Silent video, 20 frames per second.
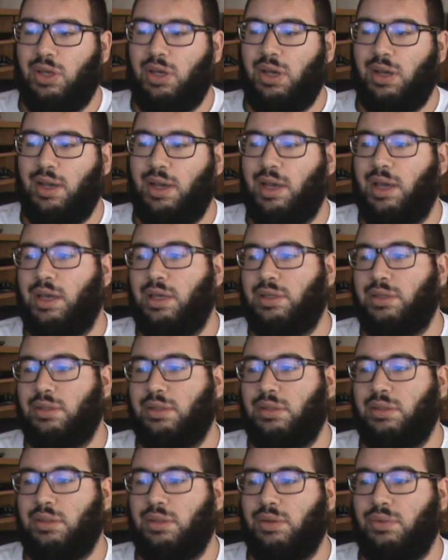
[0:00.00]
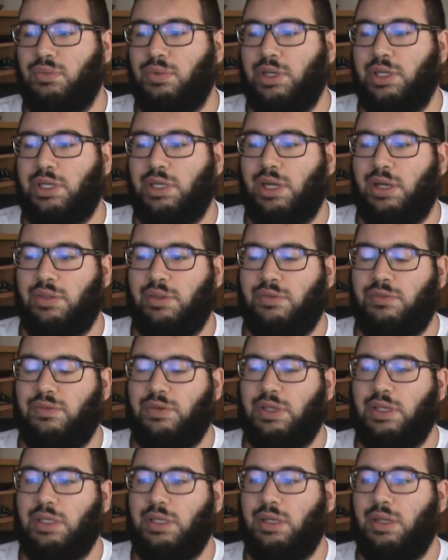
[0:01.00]
winning on the
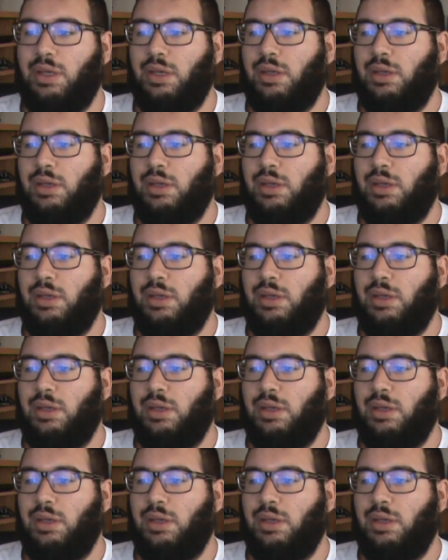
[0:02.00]
feet.